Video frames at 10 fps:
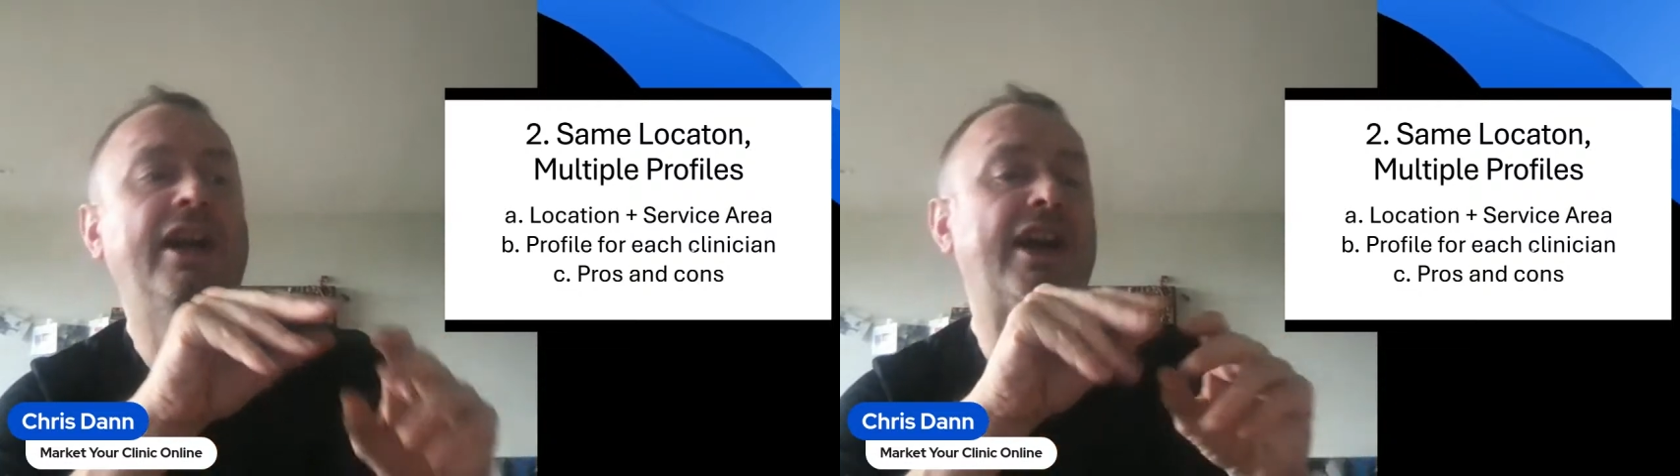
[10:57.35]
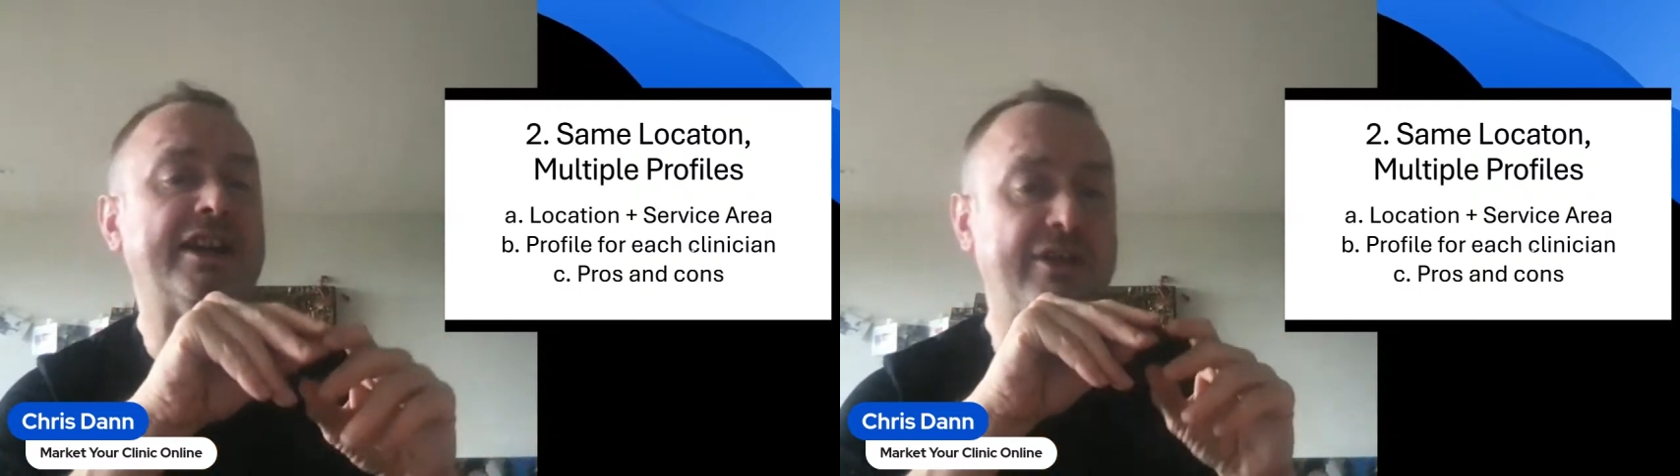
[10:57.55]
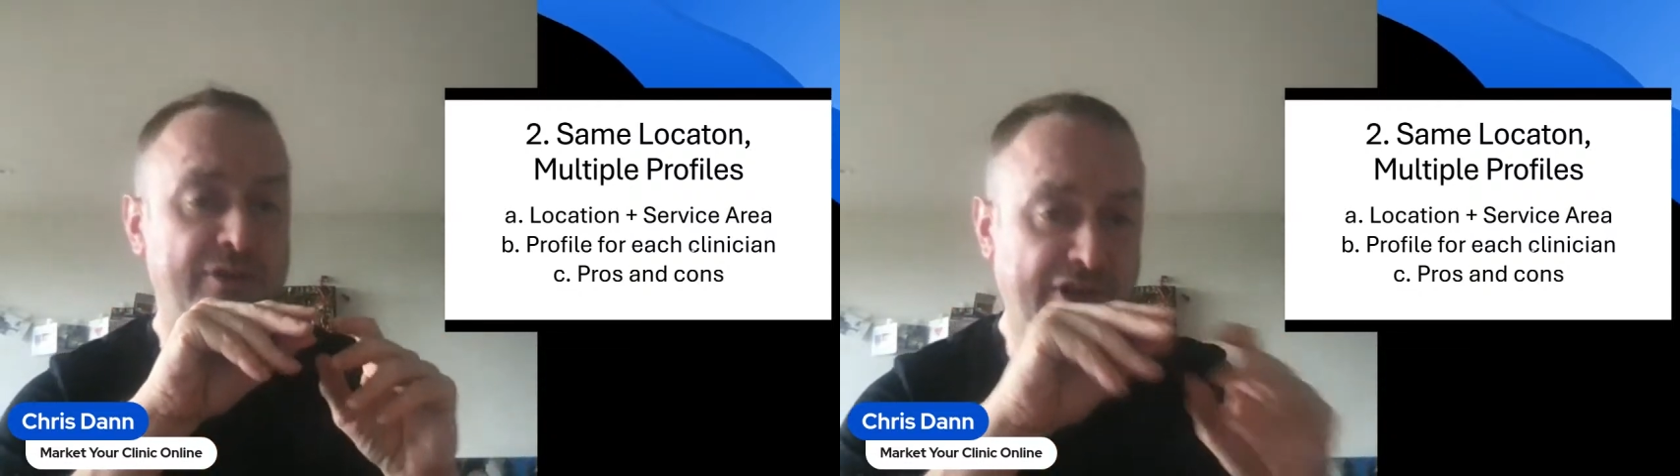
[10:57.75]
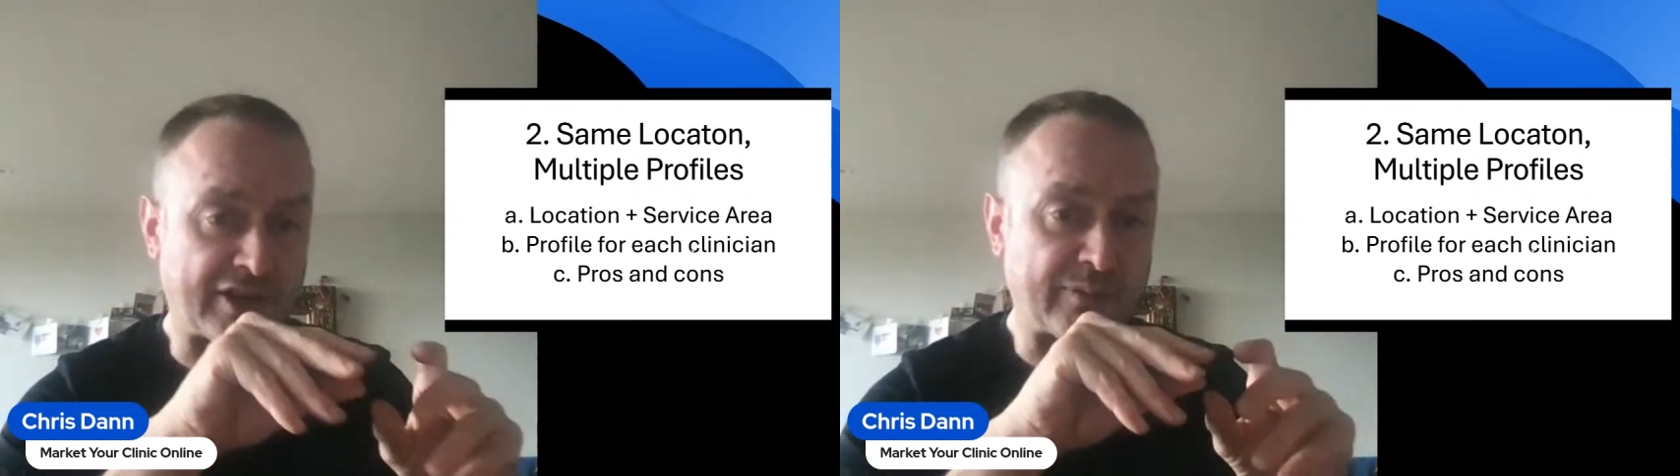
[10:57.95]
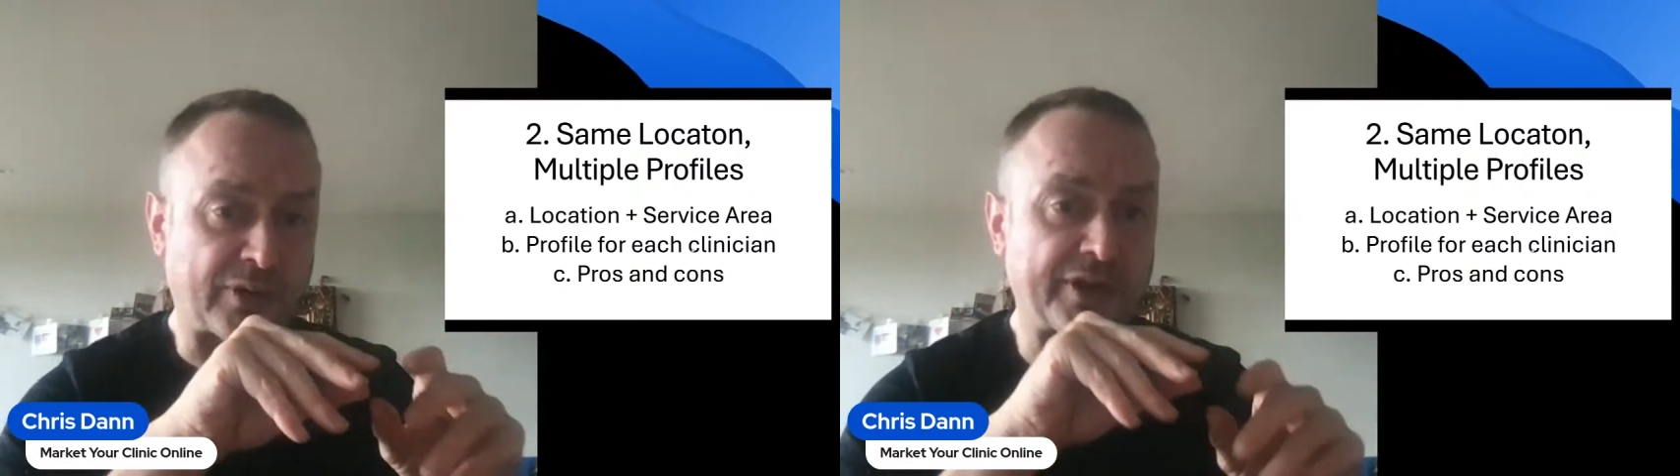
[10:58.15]
and you
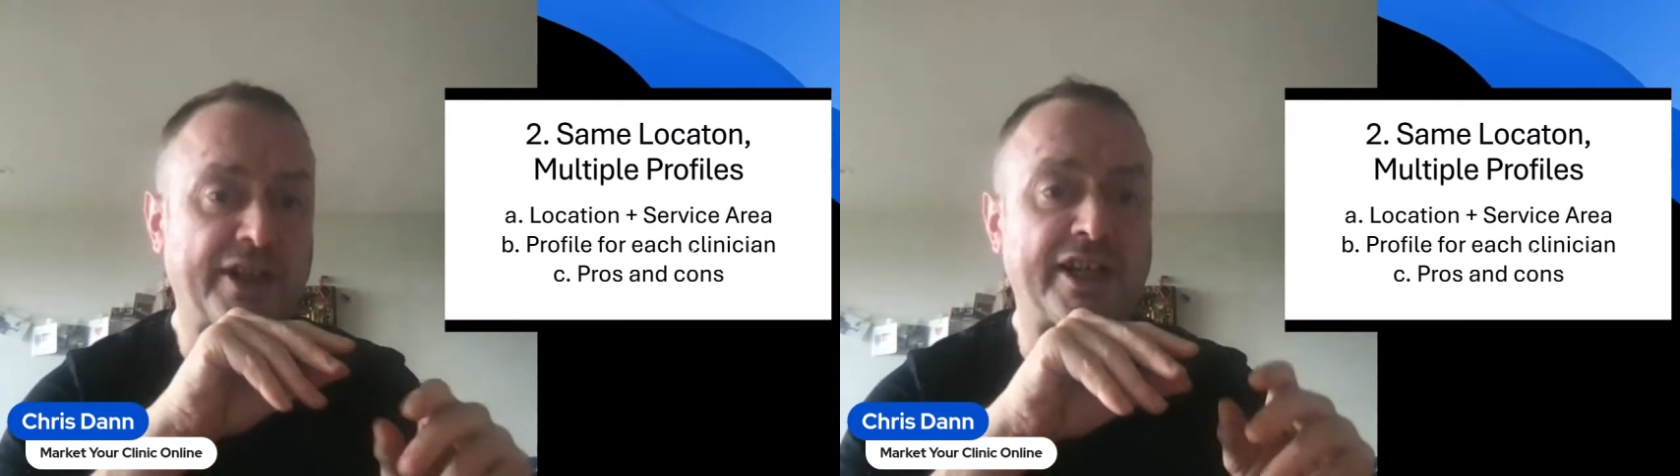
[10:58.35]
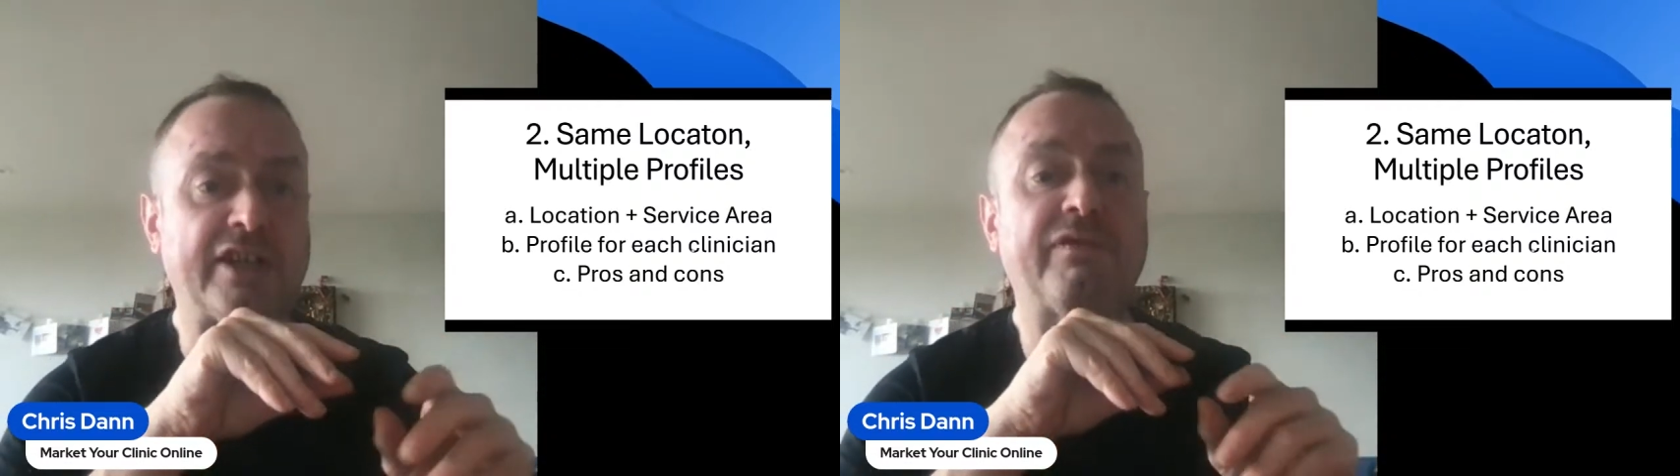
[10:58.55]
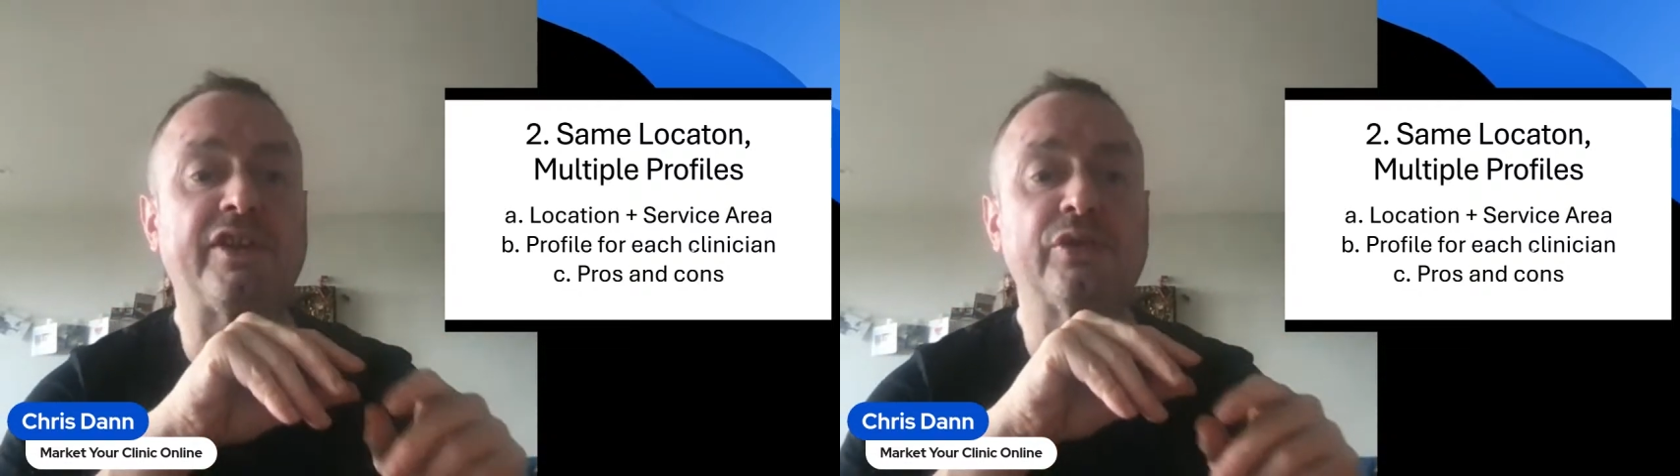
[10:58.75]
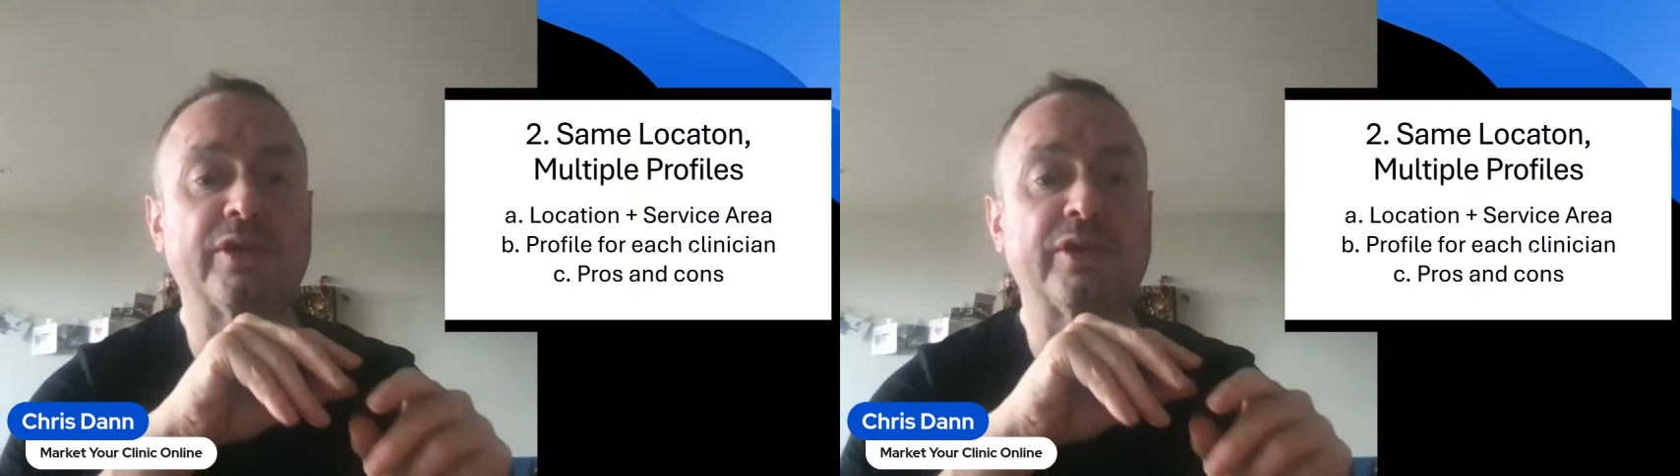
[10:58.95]
don't want an individual